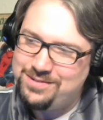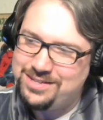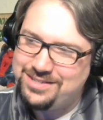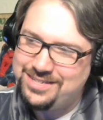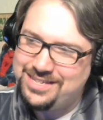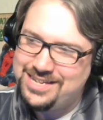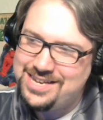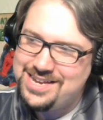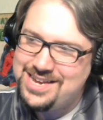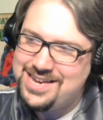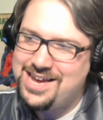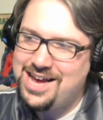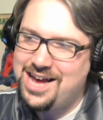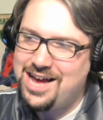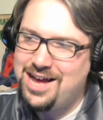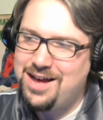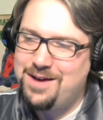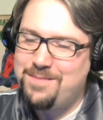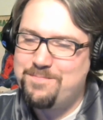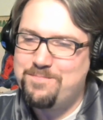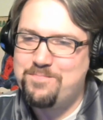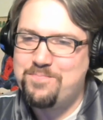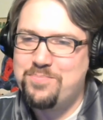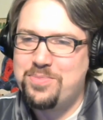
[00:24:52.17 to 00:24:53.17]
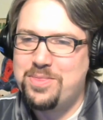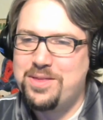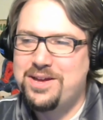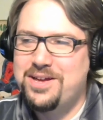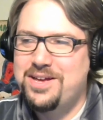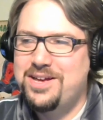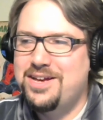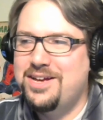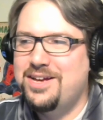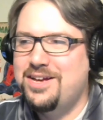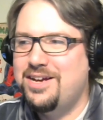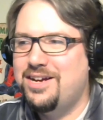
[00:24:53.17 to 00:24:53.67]
was the um,
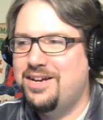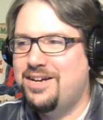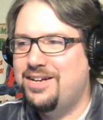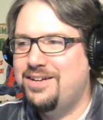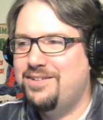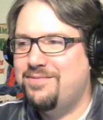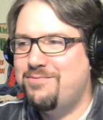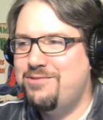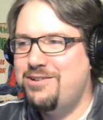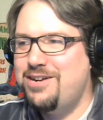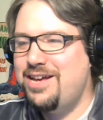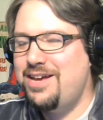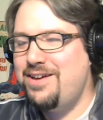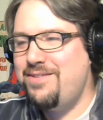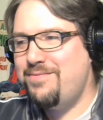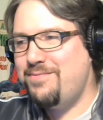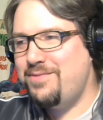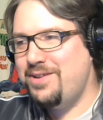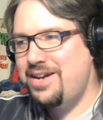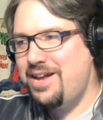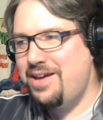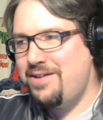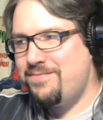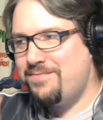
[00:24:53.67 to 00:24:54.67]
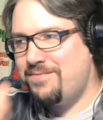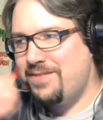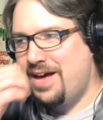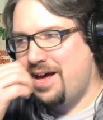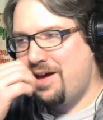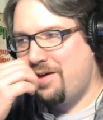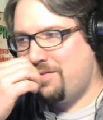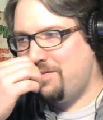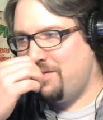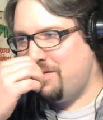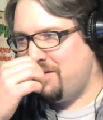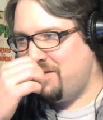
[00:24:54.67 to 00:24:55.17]
when they when they
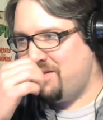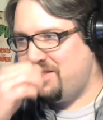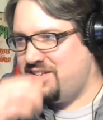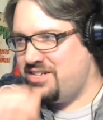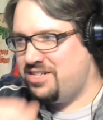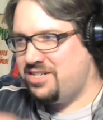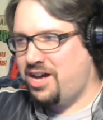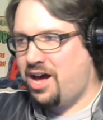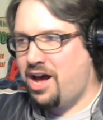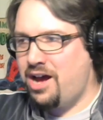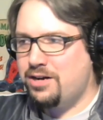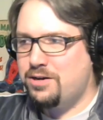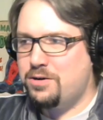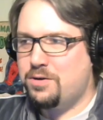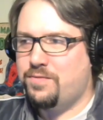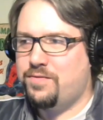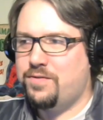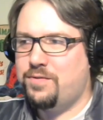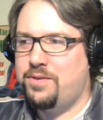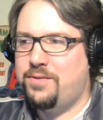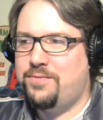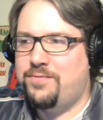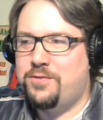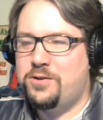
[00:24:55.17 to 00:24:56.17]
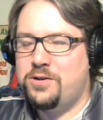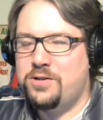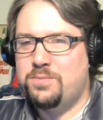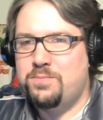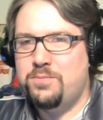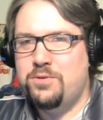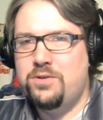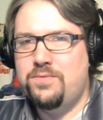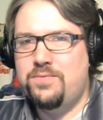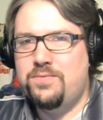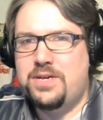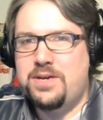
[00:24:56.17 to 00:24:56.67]
found the doctor from the
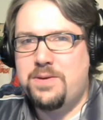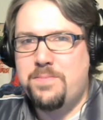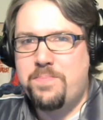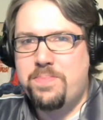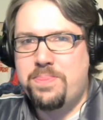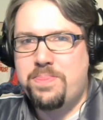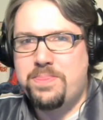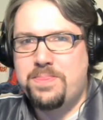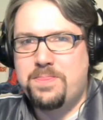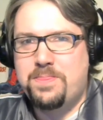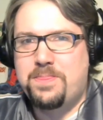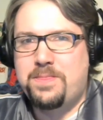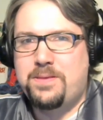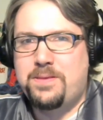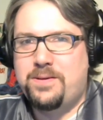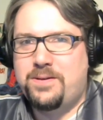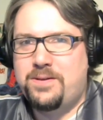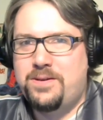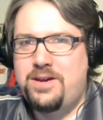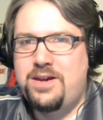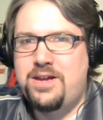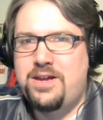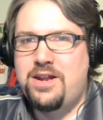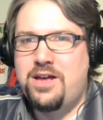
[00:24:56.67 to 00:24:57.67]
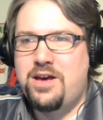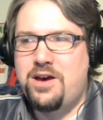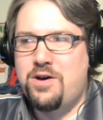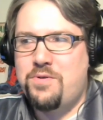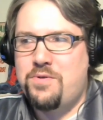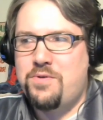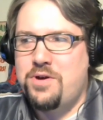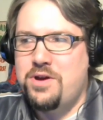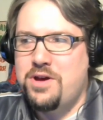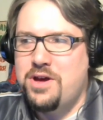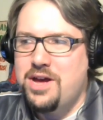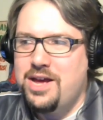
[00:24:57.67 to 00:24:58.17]
first movie. You
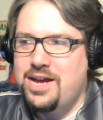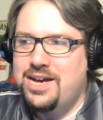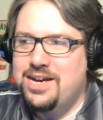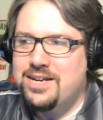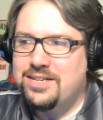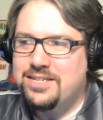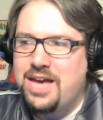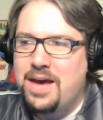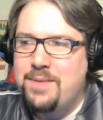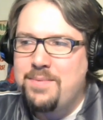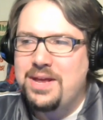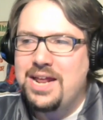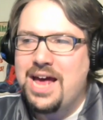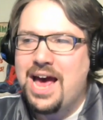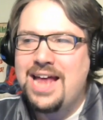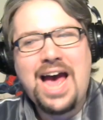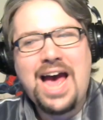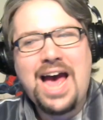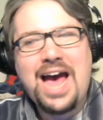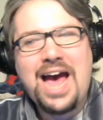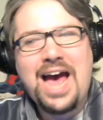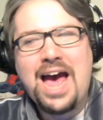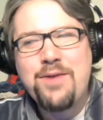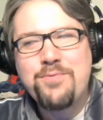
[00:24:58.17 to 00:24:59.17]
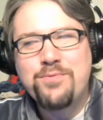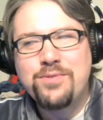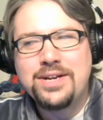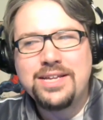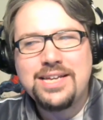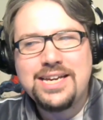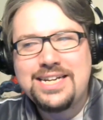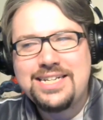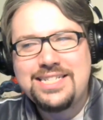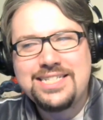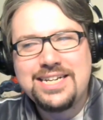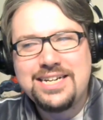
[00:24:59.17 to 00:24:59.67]
know, because oh. I mean, I, hmm. I
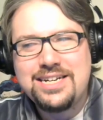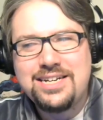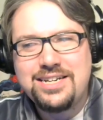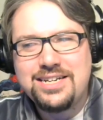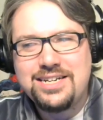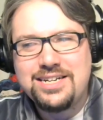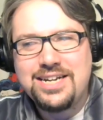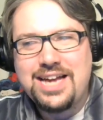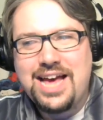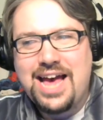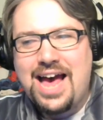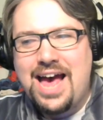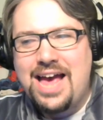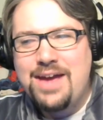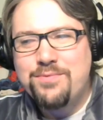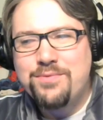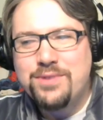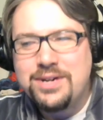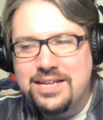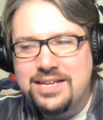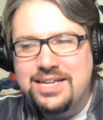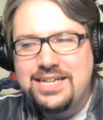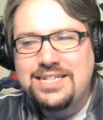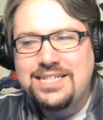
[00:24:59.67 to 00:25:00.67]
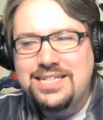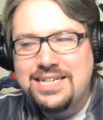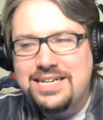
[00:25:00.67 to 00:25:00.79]
really didn't, I really